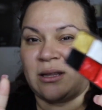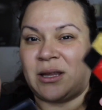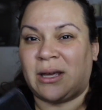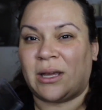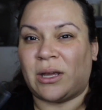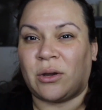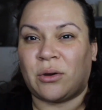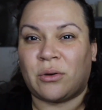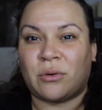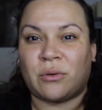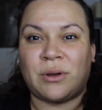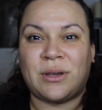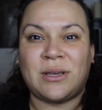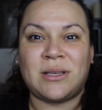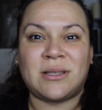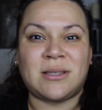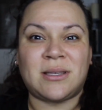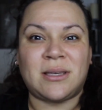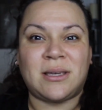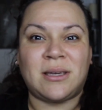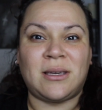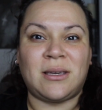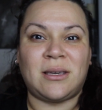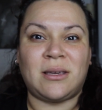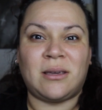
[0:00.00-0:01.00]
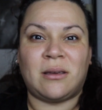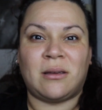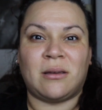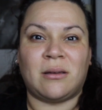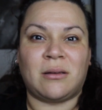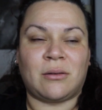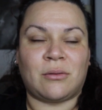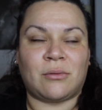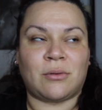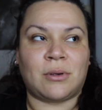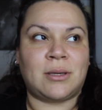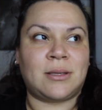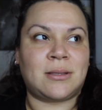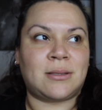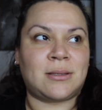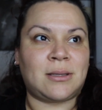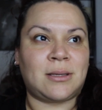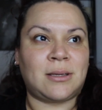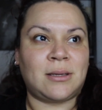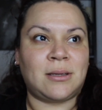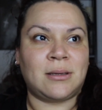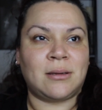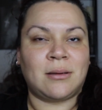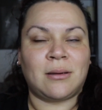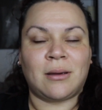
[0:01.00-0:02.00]
like greasy,
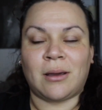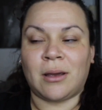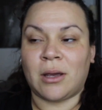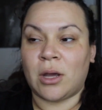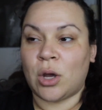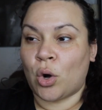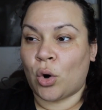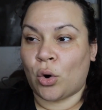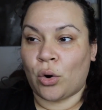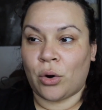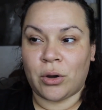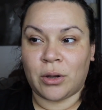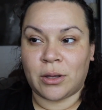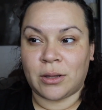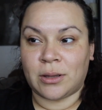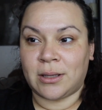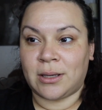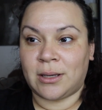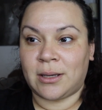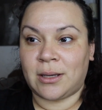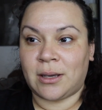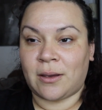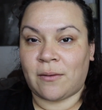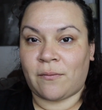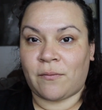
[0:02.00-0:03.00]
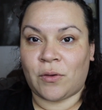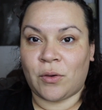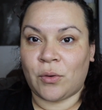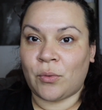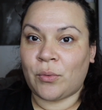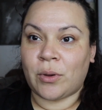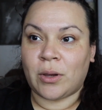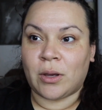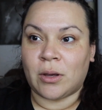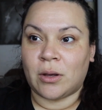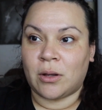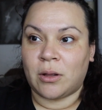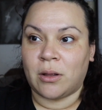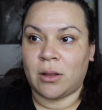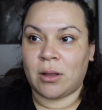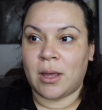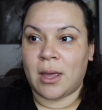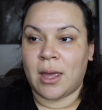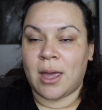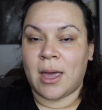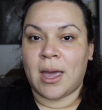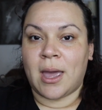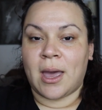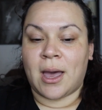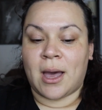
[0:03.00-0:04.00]
oily, if you will,
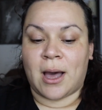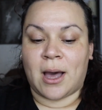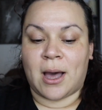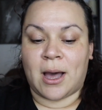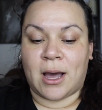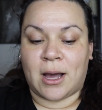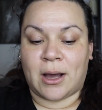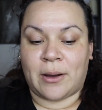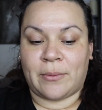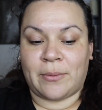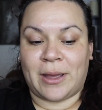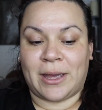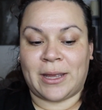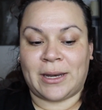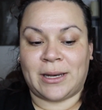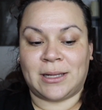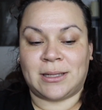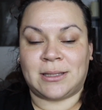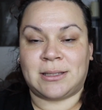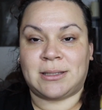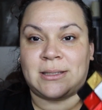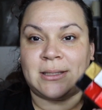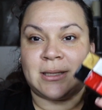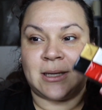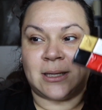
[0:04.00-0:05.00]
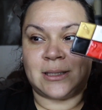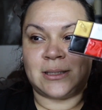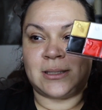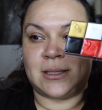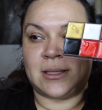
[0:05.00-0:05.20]
and it does